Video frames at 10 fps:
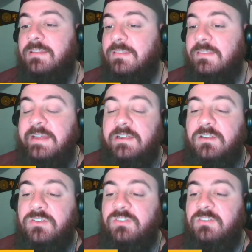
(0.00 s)

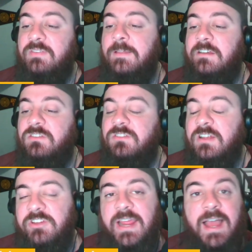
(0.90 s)
there's
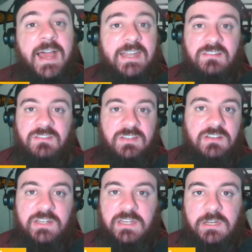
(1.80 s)
such a high
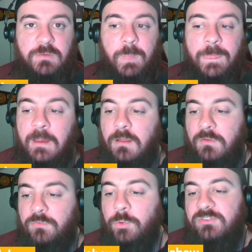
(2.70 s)
ceiling here
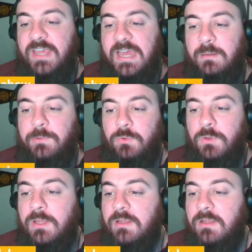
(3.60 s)
for Skattebo.